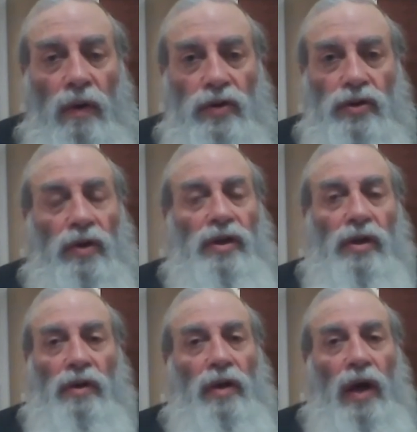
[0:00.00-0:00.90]

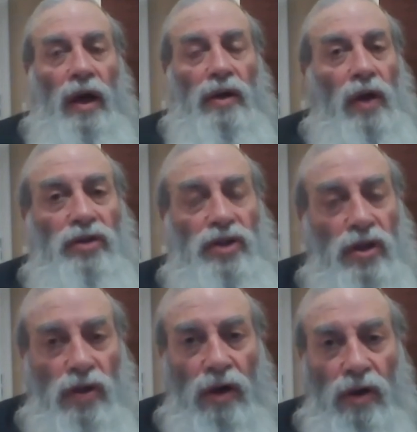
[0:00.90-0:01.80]
shouldn't no
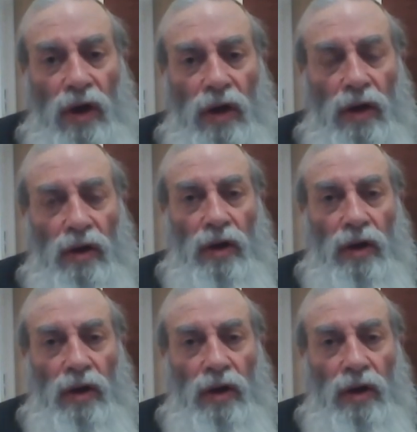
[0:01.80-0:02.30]
tzedakah,